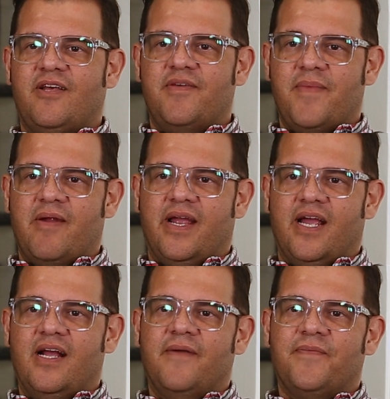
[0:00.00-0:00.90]
South
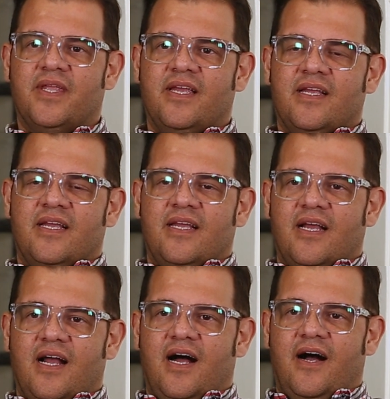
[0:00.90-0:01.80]
America.
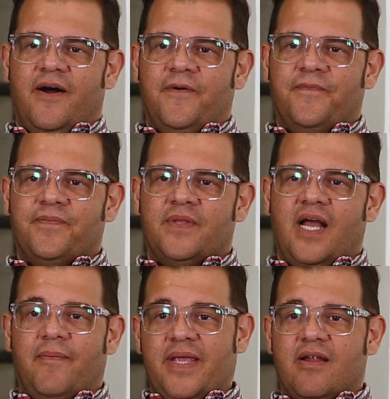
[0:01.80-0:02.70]

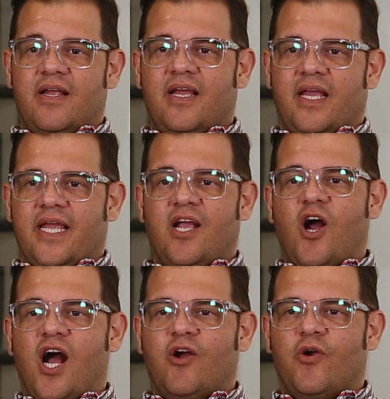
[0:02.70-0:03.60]
I'm here in
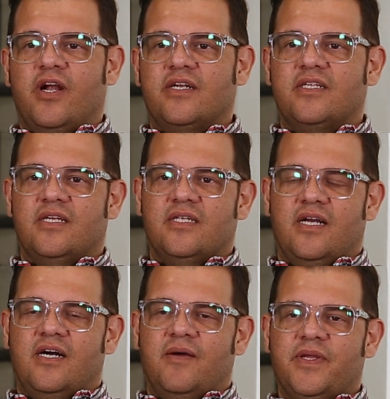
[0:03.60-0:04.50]
Concord
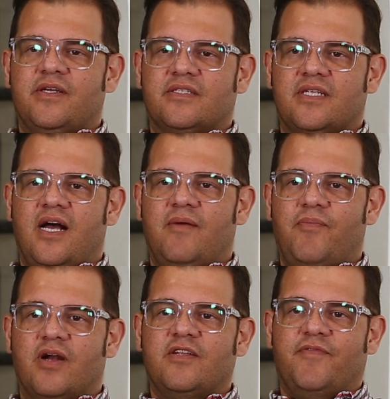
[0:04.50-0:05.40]
because I'm
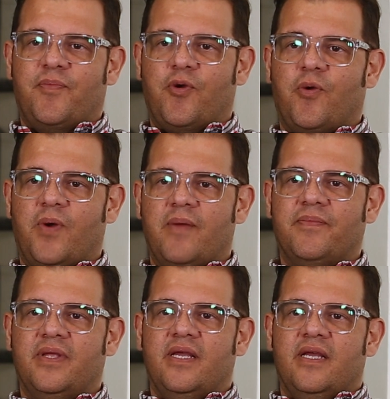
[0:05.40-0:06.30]
part of a program
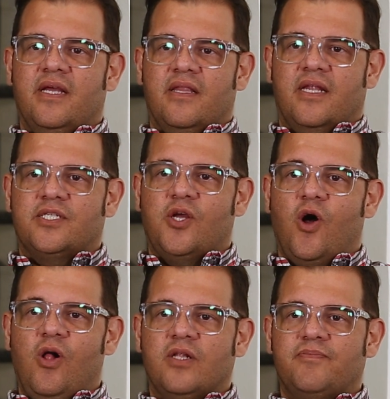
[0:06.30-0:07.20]
that is
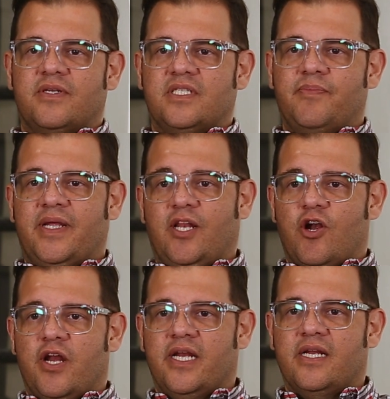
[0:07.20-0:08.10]
called Participate
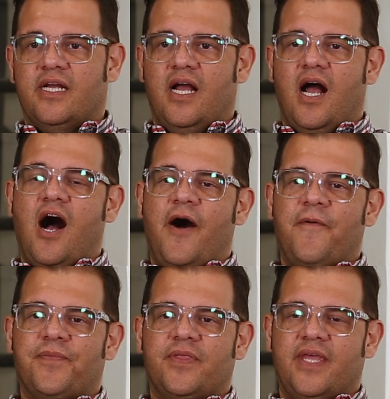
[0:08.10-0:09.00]
Learning.
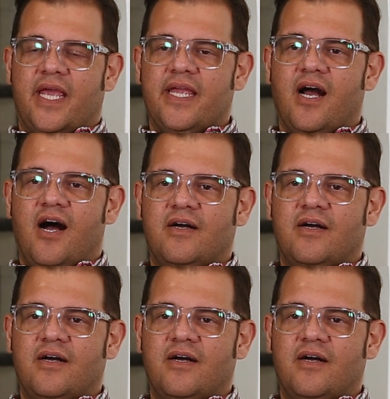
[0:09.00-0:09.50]
They